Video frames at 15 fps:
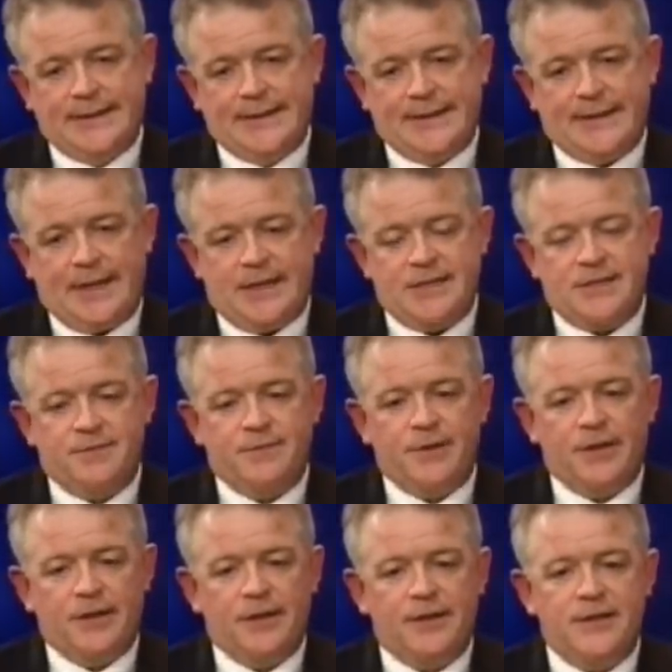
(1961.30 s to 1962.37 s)
at
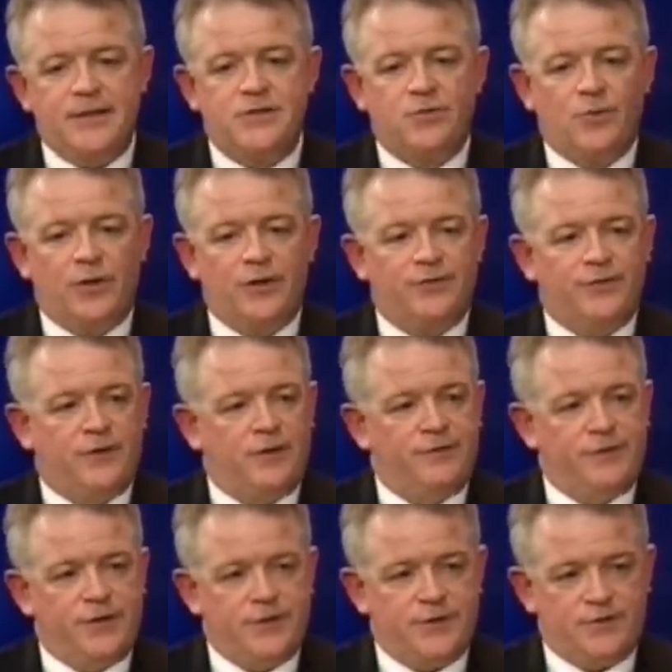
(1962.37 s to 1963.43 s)
least 5
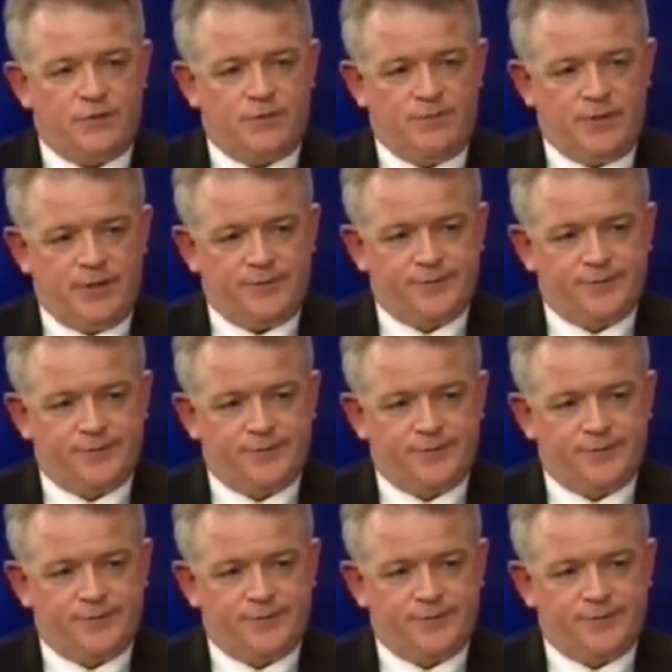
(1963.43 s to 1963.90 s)
years or above.